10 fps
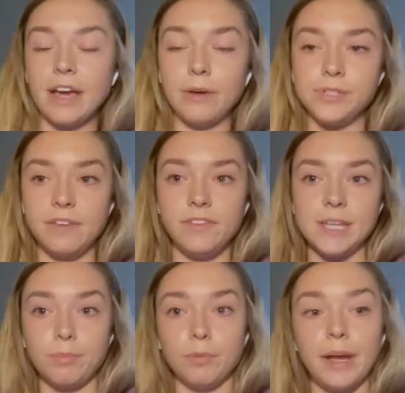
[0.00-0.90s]
I always give the
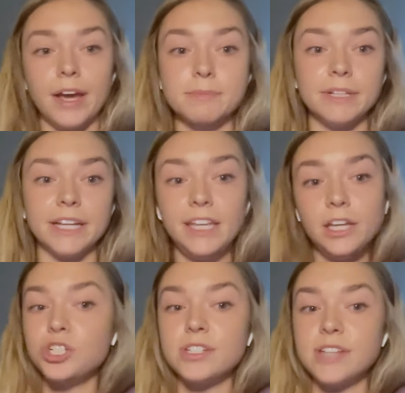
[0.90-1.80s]
example of my husband, like he
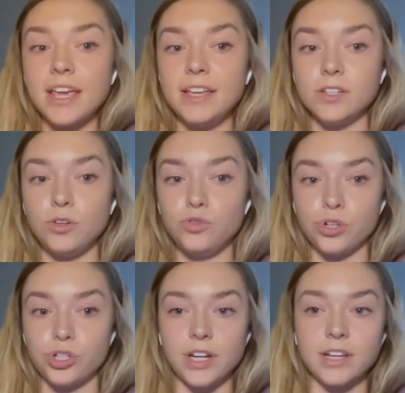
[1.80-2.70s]
could just say he's a
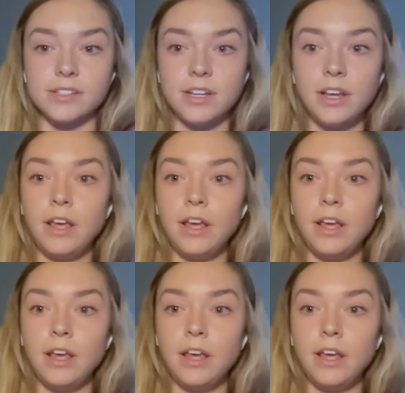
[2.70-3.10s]
nutritionist.